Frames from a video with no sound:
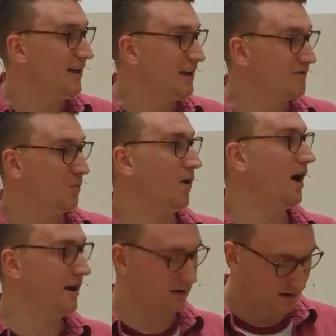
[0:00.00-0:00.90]
even
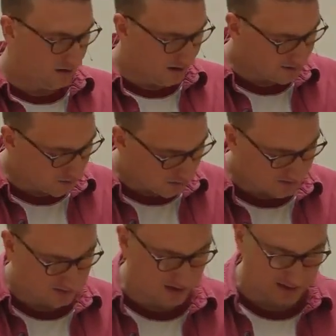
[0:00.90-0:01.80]
when it's
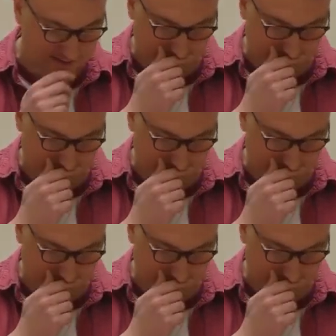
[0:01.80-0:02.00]
costly.